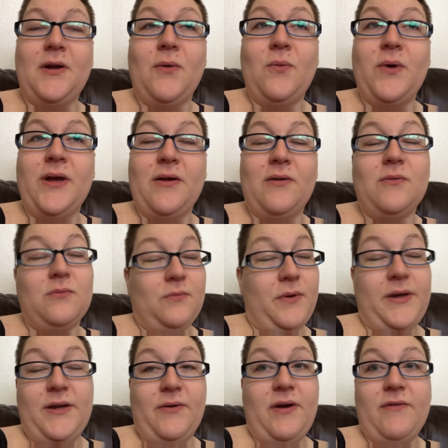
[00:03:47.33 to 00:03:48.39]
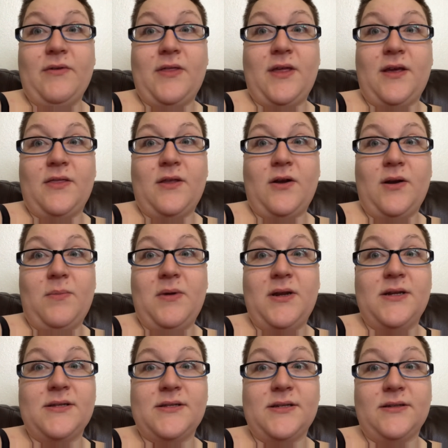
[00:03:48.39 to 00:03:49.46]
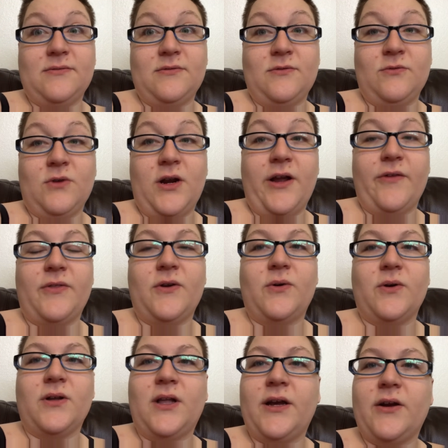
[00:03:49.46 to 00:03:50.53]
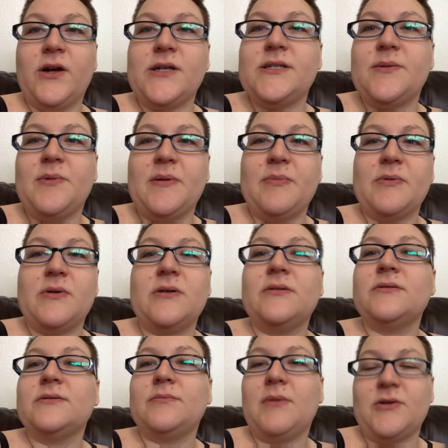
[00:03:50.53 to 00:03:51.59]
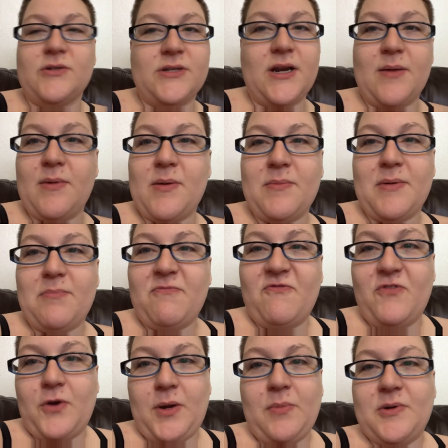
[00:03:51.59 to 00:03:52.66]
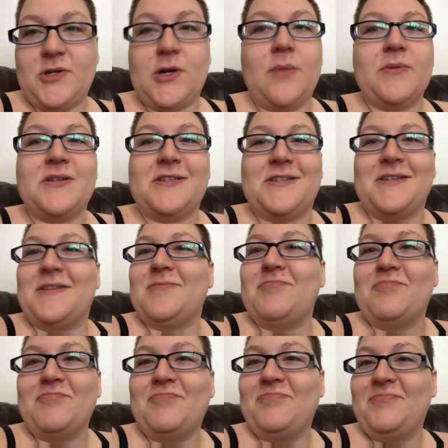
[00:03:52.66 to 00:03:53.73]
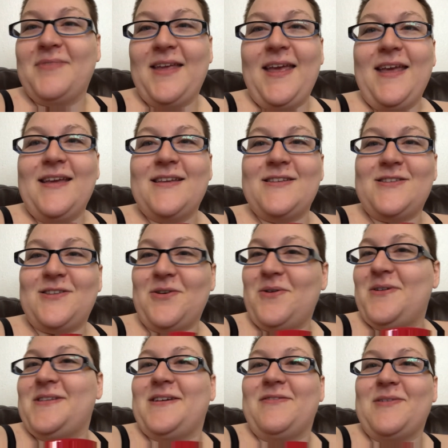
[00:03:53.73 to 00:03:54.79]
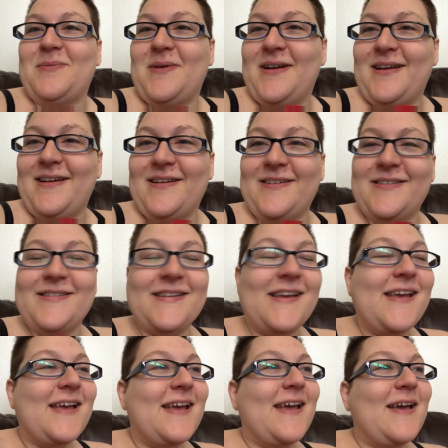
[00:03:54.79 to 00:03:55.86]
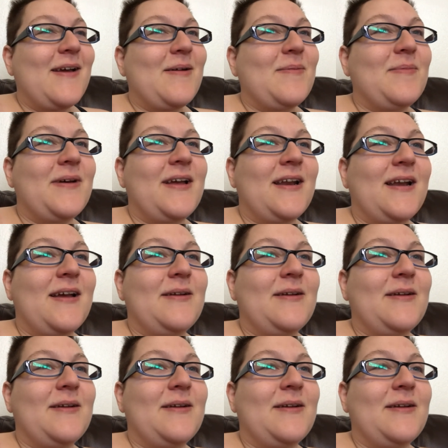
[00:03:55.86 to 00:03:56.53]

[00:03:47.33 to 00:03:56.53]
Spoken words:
we do everything in 30 minutes and run out the door like crazy people. Most of the time I'm in footy pajamas, and so is everybody else. But